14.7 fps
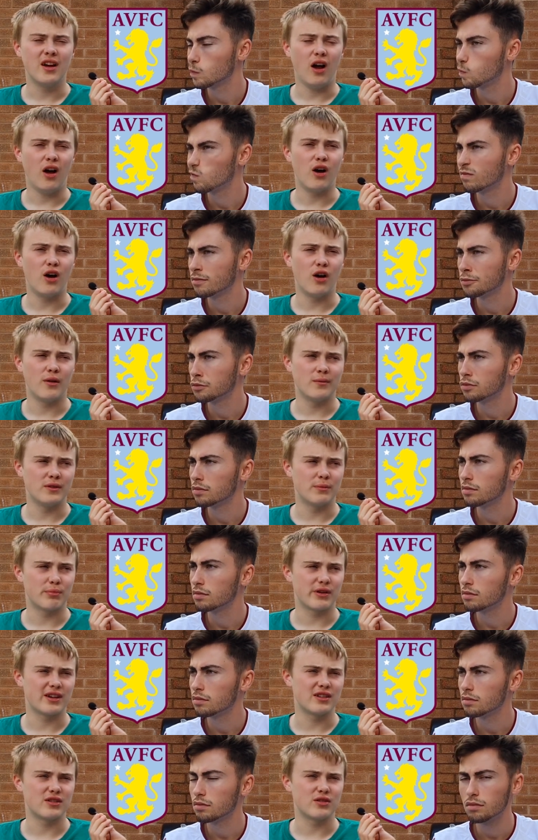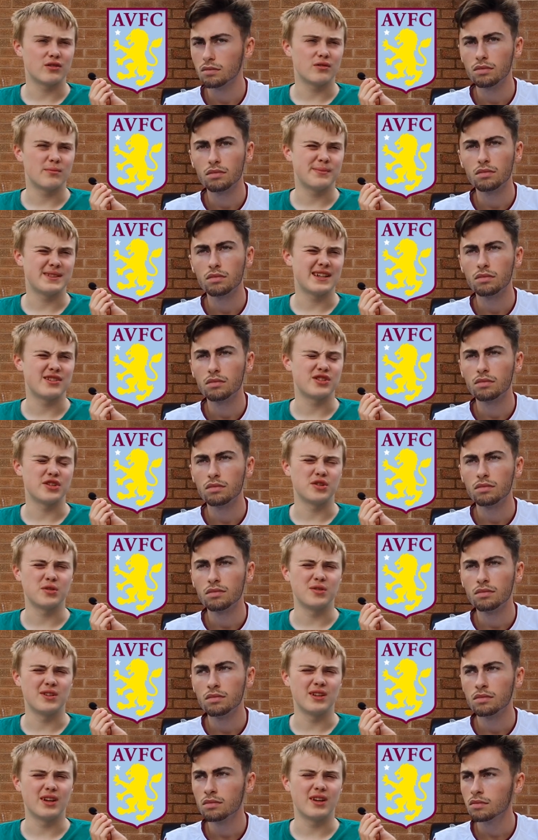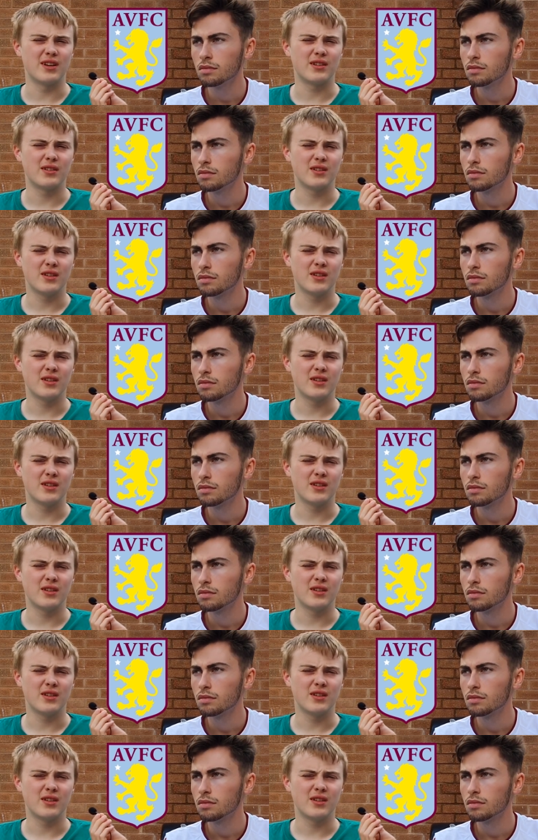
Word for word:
Speaker 1: They're bringing in potentially Koundé.